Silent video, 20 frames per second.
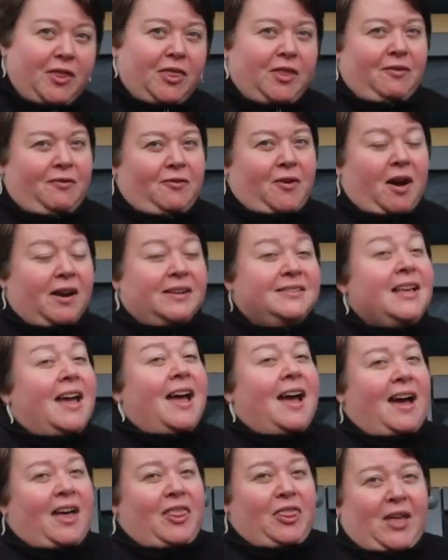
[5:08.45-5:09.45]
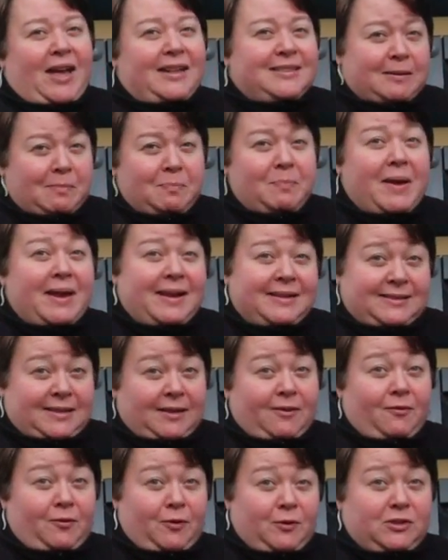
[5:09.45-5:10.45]
the fox. And that's a
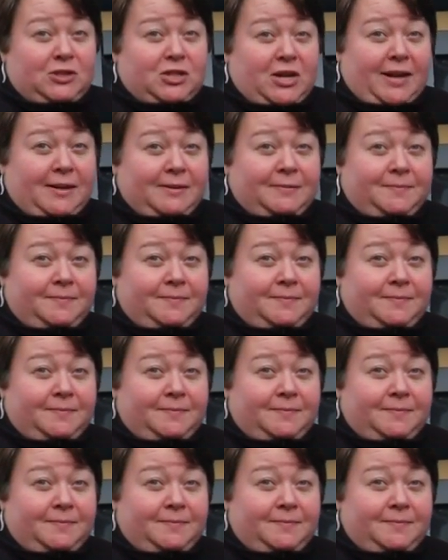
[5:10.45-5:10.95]
basic food chain.